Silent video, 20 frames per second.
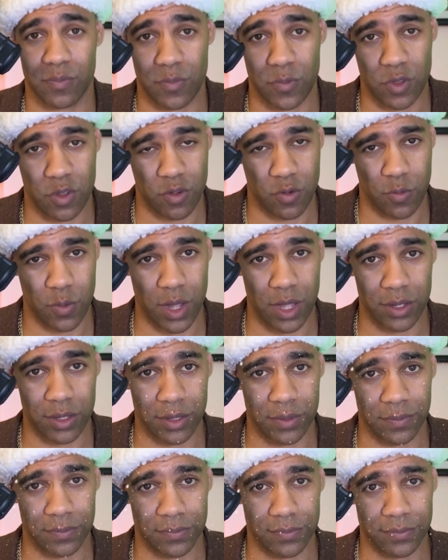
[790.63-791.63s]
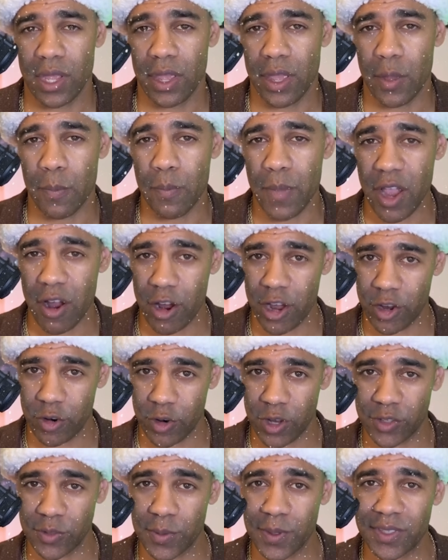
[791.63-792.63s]
You're welcome. Merry
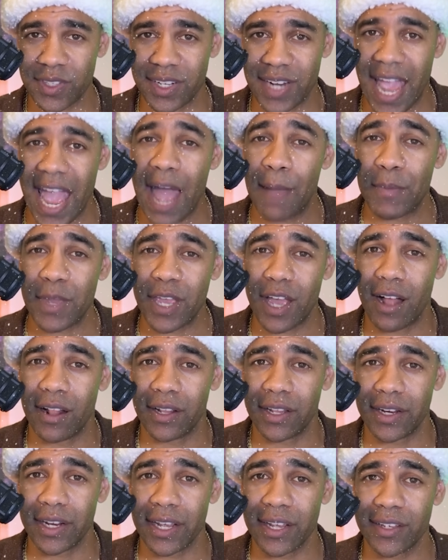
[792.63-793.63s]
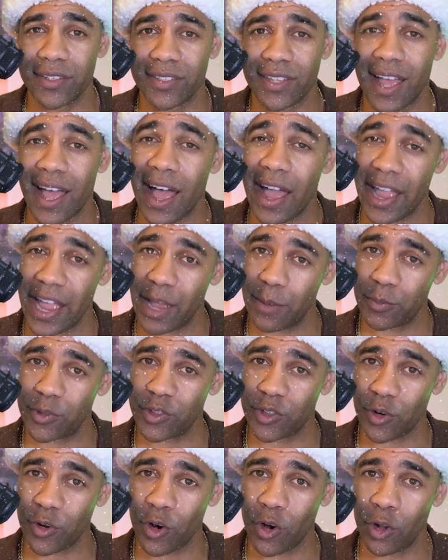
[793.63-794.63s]
Christmas and happy holidays. I am
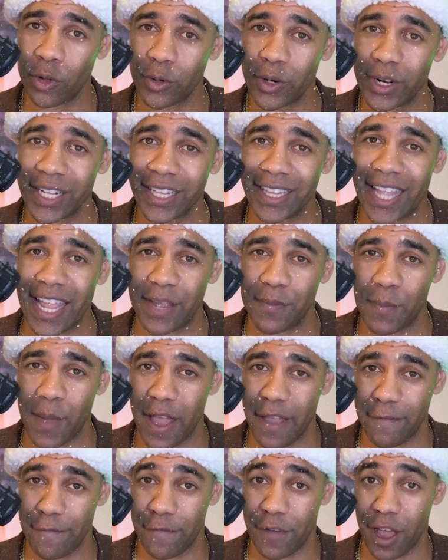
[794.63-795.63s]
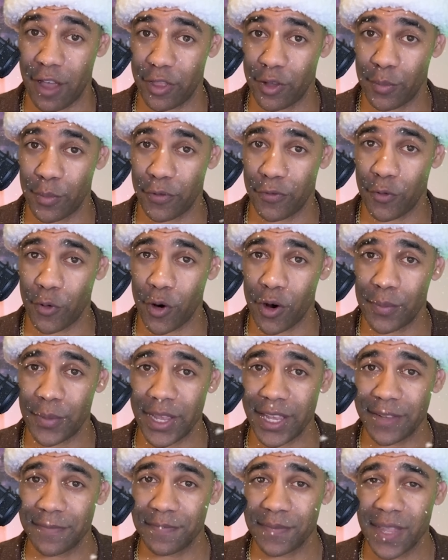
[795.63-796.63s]
Sir Ulrich, like my father before
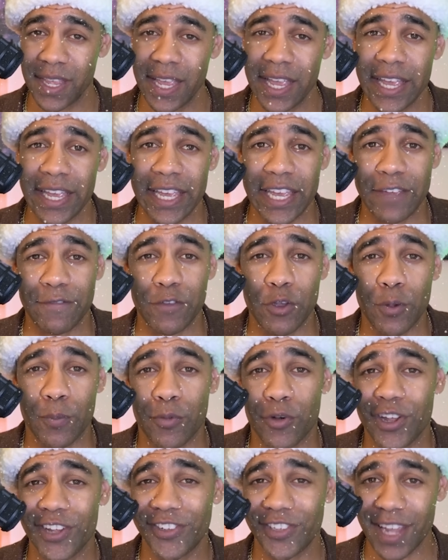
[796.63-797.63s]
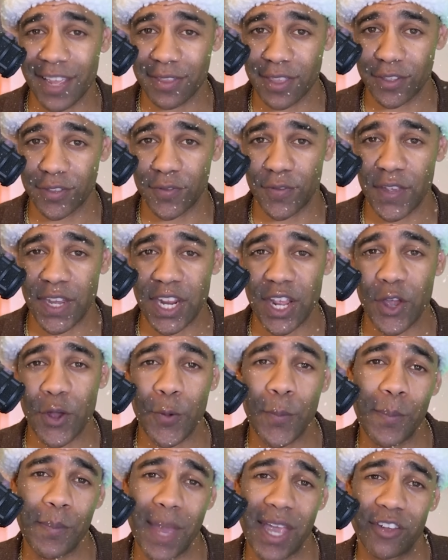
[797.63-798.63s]
me. If you appreciate this video,
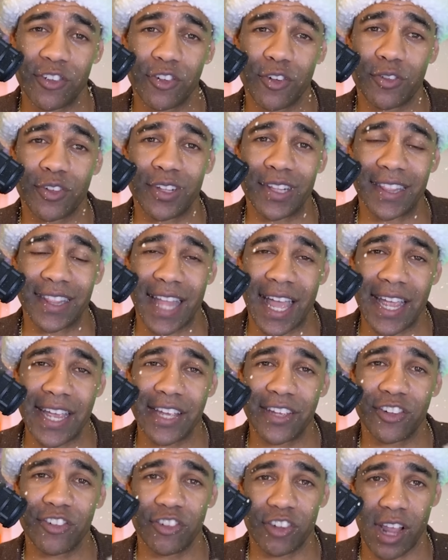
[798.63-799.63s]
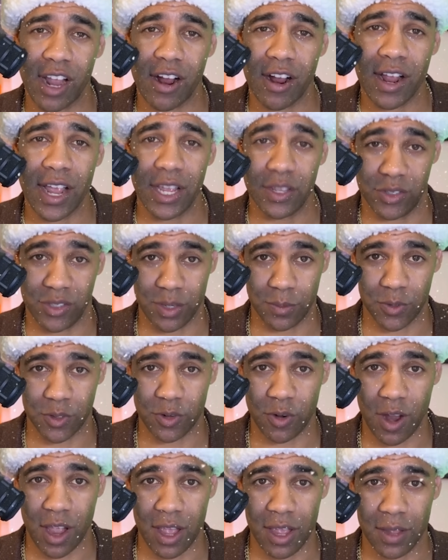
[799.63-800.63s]
make sure to like, share, and
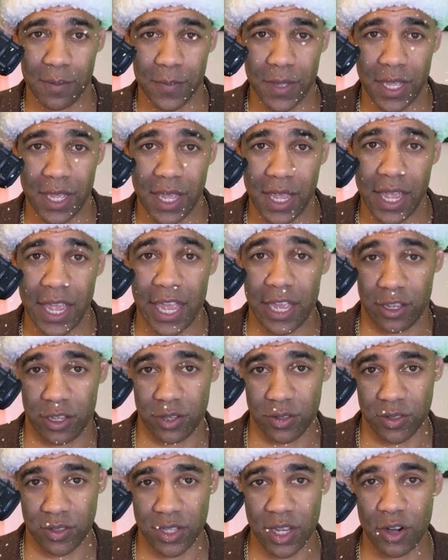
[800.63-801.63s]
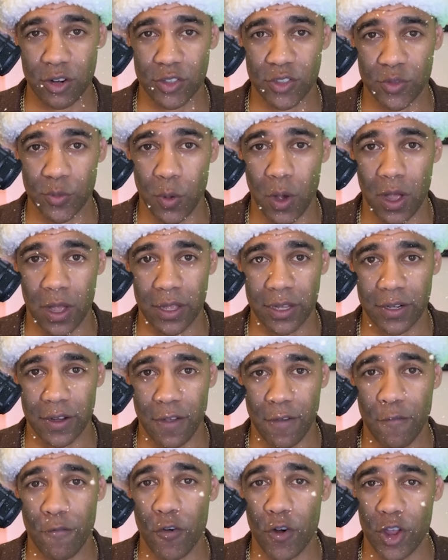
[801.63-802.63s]
subscribe, and consider Swan
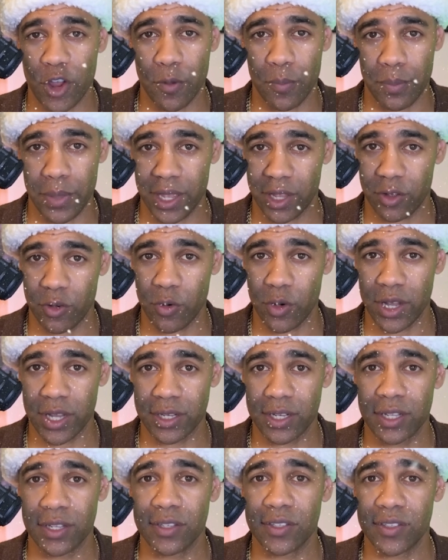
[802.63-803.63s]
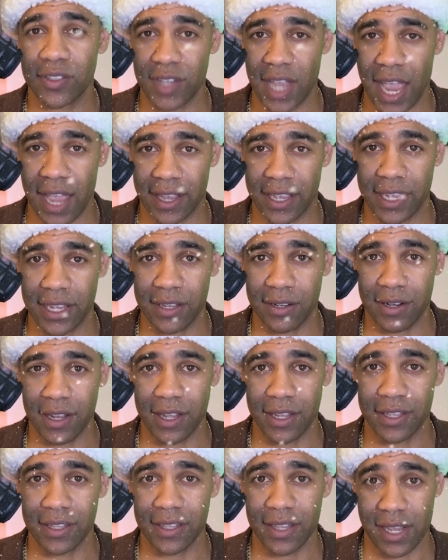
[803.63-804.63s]
for your Bitcoin stacking
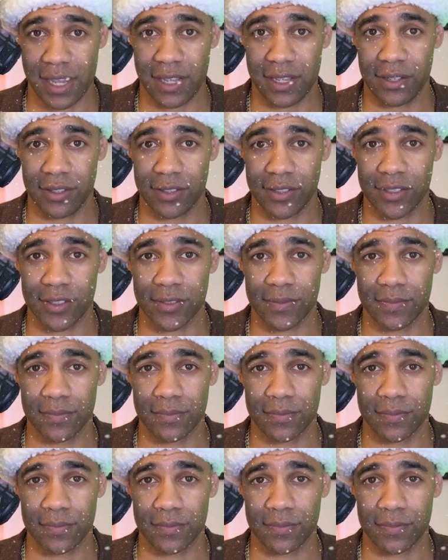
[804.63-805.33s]
needs.